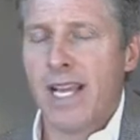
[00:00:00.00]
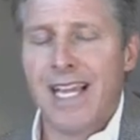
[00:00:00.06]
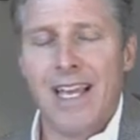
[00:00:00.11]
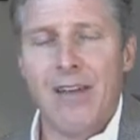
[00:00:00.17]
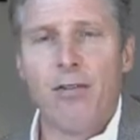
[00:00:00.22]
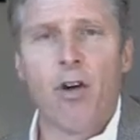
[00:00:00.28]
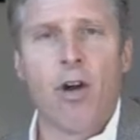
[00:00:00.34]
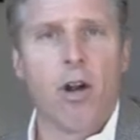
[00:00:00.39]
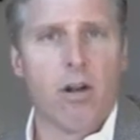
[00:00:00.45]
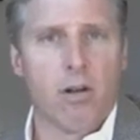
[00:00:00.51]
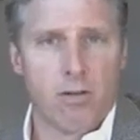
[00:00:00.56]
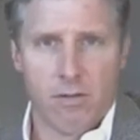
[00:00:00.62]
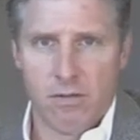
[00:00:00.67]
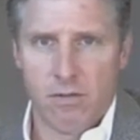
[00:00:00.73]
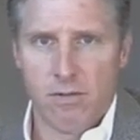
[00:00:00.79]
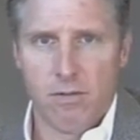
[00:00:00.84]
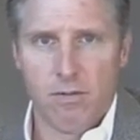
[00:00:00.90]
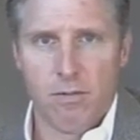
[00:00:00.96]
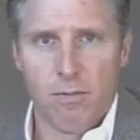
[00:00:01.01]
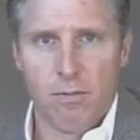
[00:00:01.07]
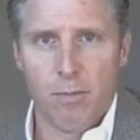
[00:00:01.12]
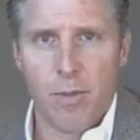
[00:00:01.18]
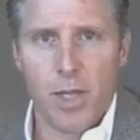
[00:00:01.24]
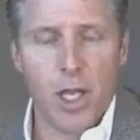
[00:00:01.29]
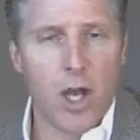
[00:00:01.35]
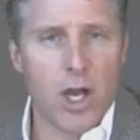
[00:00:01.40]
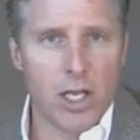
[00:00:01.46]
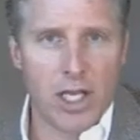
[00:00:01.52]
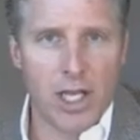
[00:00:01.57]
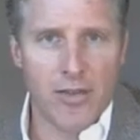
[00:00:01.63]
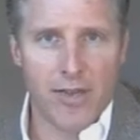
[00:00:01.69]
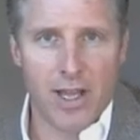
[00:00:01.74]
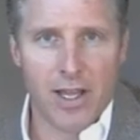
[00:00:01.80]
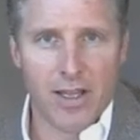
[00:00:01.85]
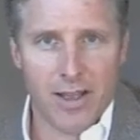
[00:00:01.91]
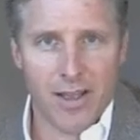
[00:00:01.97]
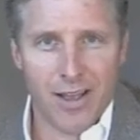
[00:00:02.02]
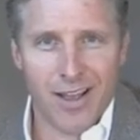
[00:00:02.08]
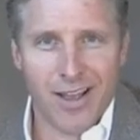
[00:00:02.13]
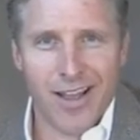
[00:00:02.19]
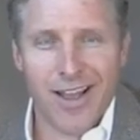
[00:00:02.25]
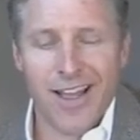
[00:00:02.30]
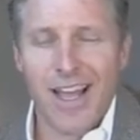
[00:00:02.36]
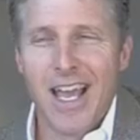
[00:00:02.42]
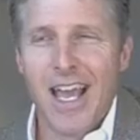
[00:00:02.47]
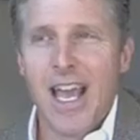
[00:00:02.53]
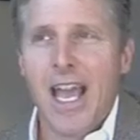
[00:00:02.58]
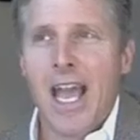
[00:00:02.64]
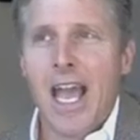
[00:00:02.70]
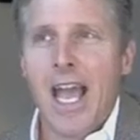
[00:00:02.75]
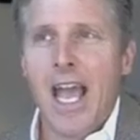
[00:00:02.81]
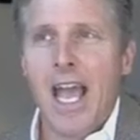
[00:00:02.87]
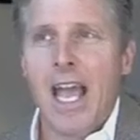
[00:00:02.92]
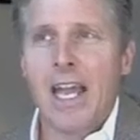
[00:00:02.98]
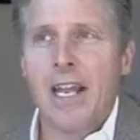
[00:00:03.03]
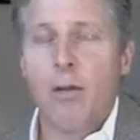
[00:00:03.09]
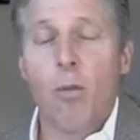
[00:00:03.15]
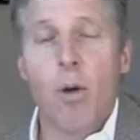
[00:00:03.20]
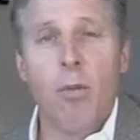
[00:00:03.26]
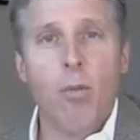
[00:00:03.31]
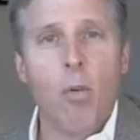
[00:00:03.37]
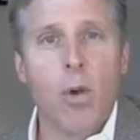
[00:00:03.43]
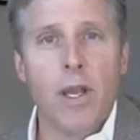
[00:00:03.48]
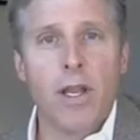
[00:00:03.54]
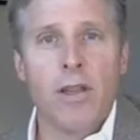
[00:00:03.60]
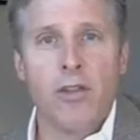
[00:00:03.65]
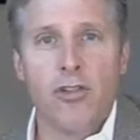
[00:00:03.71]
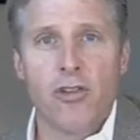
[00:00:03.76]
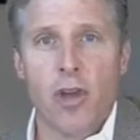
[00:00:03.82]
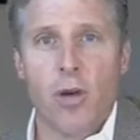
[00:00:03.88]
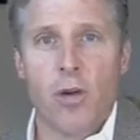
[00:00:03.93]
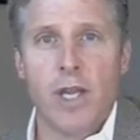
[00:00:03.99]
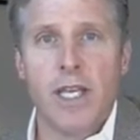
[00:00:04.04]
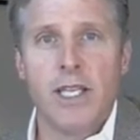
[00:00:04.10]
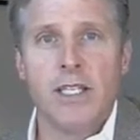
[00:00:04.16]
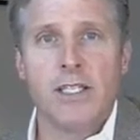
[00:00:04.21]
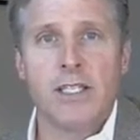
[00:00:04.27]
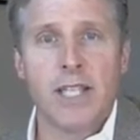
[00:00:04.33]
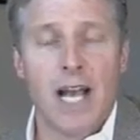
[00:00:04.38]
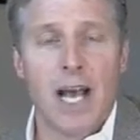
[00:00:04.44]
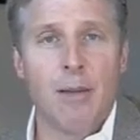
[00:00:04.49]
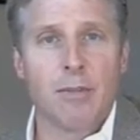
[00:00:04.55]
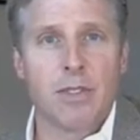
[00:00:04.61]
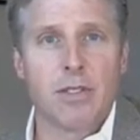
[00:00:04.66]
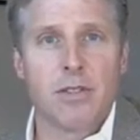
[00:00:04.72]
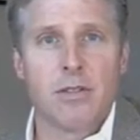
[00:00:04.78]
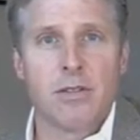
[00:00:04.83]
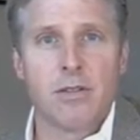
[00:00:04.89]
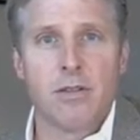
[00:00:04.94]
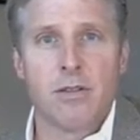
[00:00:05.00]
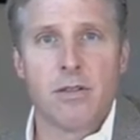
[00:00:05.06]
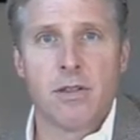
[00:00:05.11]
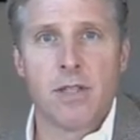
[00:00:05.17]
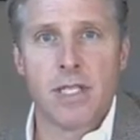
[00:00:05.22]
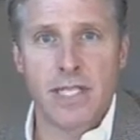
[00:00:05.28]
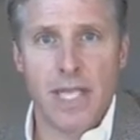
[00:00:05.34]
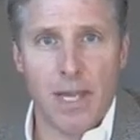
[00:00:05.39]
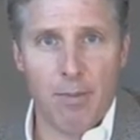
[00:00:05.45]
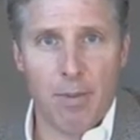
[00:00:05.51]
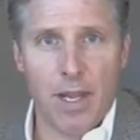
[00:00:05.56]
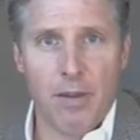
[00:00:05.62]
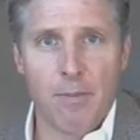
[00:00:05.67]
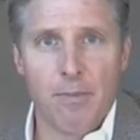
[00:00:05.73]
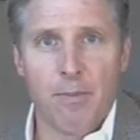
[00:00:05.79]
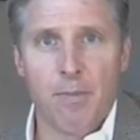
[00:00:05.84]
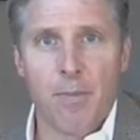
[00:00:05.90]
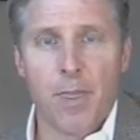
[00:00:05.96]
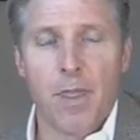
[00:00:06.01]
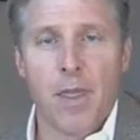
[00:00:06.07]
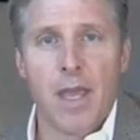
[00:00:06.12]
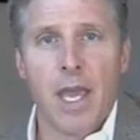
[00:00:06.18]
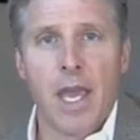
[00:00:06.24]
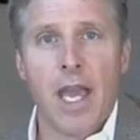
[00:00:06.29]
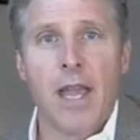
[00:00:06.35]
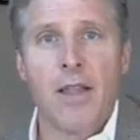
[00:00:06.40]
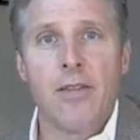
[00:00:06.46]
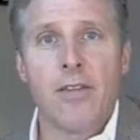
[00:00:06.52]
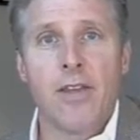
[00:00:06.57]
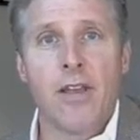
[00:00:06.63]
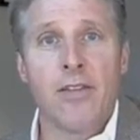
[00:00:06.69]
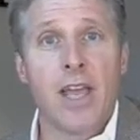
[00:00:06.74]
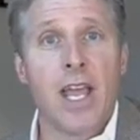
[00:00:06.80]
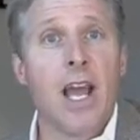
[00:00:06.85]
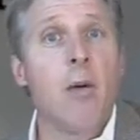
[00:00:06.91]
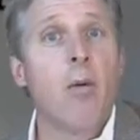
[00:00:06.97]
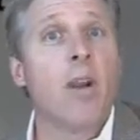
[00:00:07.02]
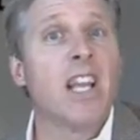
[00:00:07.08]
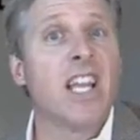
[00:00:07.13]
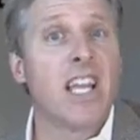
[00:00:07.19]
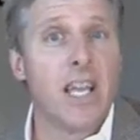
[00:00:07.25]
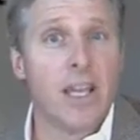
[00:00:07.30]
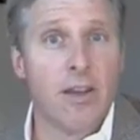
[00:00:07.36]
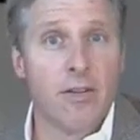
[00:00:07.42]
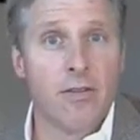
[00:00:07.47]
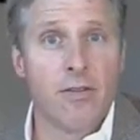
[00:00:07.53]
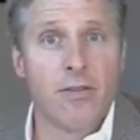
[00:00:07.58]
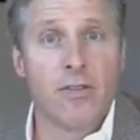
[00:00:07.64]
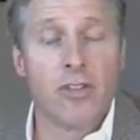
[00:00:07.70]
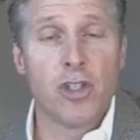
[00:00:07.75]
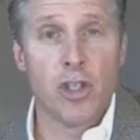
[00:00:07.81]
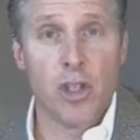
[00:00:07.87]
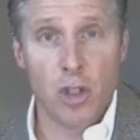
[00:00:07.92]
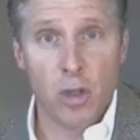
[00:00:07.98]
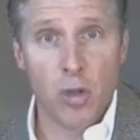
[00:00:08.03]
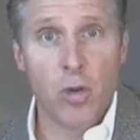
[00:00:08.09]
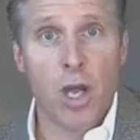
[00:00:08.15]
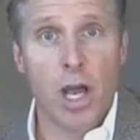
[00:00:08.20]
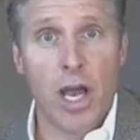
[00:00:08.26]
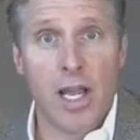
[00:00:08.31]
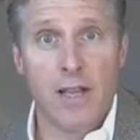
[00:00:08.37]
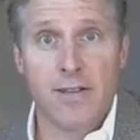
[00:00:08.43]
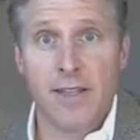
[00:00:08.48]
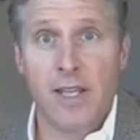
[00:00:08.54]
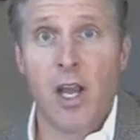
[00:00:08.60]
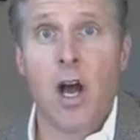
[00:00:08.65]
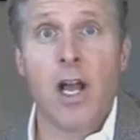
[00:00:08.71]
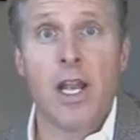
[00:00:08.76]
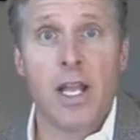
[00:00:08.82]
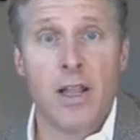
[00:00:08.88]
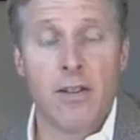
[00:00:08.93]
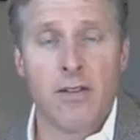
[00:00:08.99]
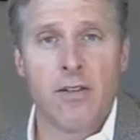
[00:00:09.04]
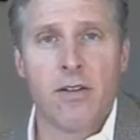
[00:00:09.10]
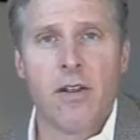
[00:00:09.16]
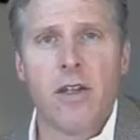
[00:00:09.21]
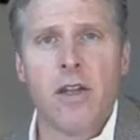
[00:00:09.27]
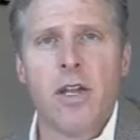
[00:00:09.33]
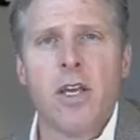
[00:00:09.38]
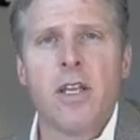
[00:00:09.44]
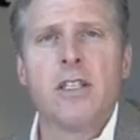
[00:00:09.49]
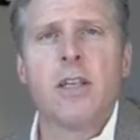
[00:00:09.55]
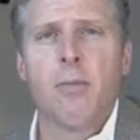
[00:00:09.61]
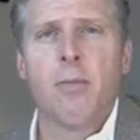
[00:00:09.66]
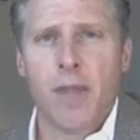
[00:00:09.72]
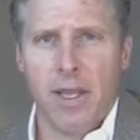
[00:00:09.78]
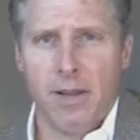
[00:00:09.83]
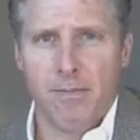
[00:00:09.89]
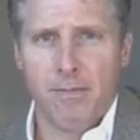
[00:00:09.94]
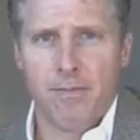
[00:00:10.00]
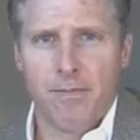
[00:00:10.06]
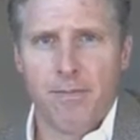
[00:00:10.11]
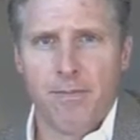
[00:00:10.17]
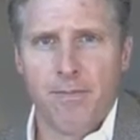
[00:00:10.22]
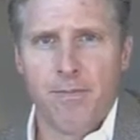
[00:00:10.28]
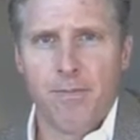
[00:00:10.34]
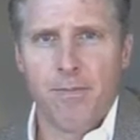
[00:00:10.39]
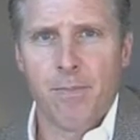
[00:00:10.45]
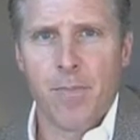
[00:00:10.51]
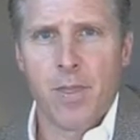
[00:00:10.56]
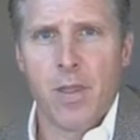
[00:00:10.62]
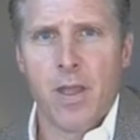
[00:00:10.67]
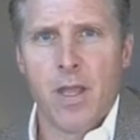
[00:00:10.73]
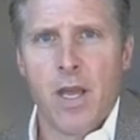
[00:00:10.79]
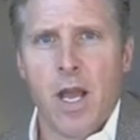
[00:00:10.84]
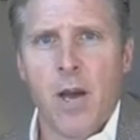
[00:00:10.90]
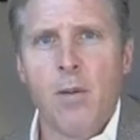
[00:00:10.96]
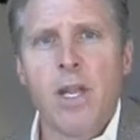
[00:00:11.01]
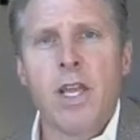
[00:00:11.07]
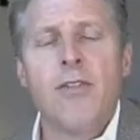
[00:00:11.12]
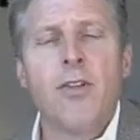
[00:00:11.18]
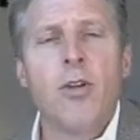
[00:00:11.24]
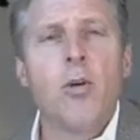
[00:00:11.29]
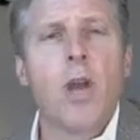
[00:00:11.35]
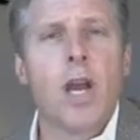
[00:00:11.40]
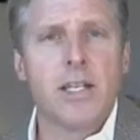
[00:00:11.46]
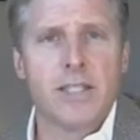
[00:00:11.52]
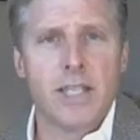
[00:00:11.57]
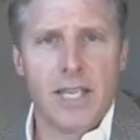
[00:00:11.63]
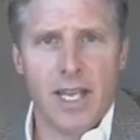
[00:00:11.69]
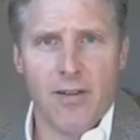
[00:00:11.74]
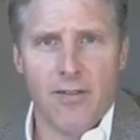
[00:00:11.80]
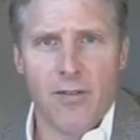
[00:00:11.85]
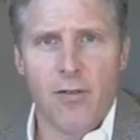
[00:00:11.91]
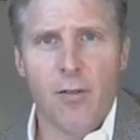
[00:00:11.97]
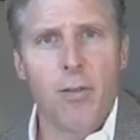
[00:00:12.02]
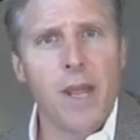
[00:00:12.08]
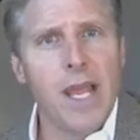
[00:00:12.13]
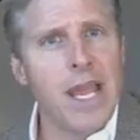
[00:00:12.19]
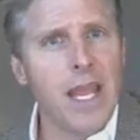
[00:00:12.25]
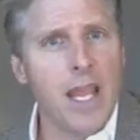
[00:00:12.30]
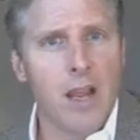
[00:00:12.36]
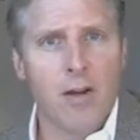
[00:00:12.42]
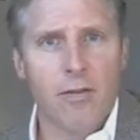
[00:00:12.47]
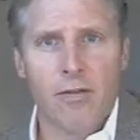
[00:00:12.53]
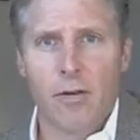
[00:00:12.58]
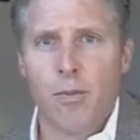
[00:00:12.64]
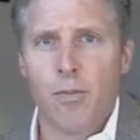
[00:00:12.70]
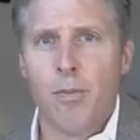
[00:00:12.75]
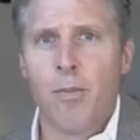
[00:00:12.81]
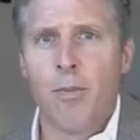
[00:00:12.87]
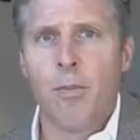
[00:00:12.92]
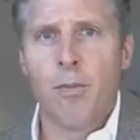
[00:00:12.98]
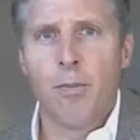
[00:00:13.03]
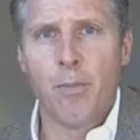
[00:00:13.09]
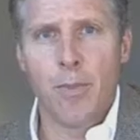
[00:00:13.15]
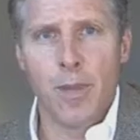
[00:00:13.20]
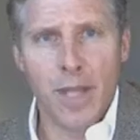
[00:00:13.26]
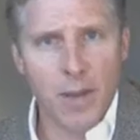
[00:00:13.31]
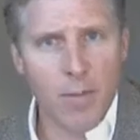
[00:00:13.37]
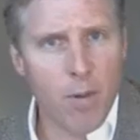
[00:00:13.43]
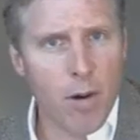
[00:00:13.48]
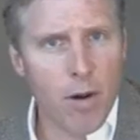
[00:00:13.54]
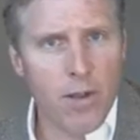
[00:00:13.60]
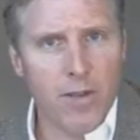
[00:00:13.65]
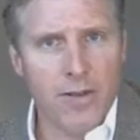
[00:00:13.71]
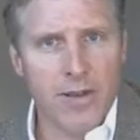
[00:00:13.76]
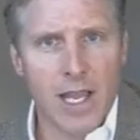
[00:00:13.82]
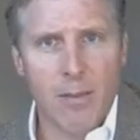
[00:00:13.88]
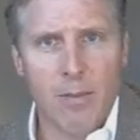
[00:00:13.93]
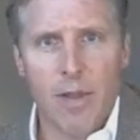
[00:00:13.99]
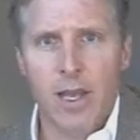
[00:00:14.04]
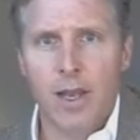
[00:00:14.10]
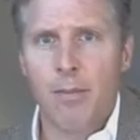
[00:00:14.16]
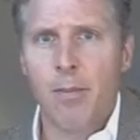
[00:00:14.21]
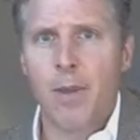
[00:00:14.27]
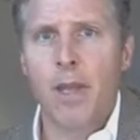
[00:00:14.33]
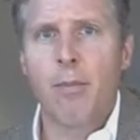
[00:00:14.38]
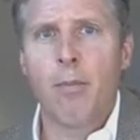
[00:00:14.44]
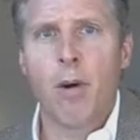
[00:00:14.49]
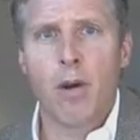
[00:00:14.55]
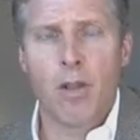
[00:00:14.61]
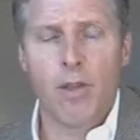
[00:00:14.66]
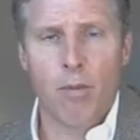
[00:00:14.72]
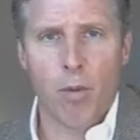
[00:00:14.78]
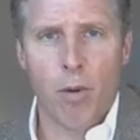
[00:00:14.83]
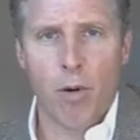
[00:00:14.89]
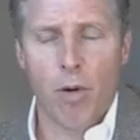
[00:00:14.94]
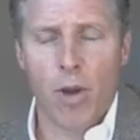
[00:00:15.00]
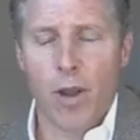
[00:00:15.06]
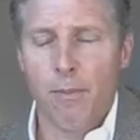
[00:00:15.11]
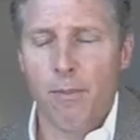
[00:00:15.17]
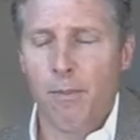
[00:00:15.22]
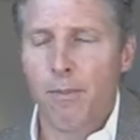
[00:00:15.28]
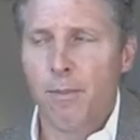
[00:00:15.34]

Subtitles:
giver beyond giving. And at one point in the show, he stops the taping and says, hey, I want to give to you guys, the audience, something. I want to give you guys a gift for being here, for being a part of the taping and being part of the program.